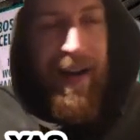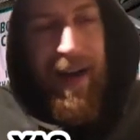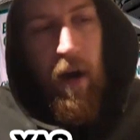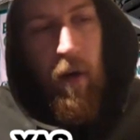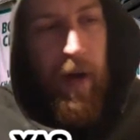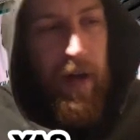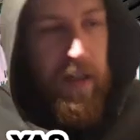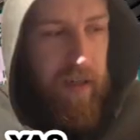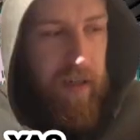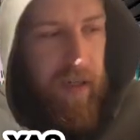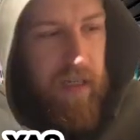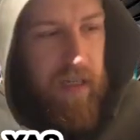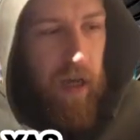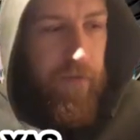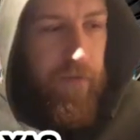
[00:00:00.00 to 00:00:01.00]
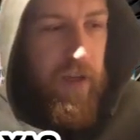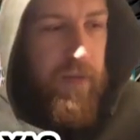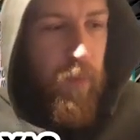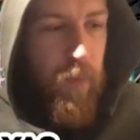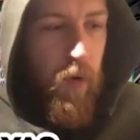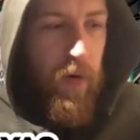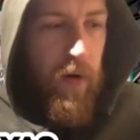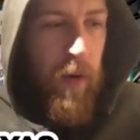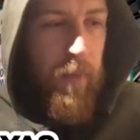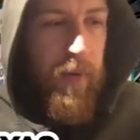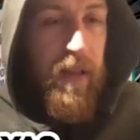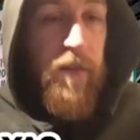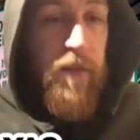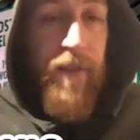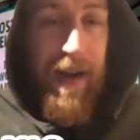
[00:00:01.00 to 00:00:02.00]
how much of this stuff is boiled up
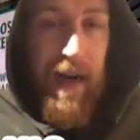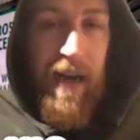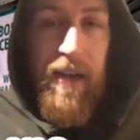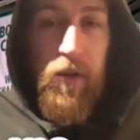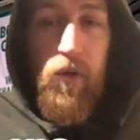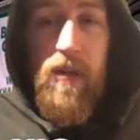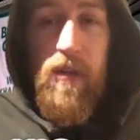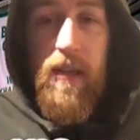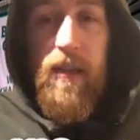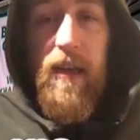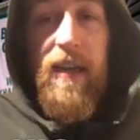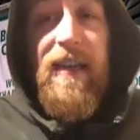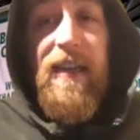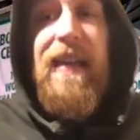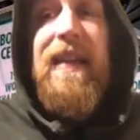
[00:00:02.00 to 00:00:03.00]
in the fact, like you said, that it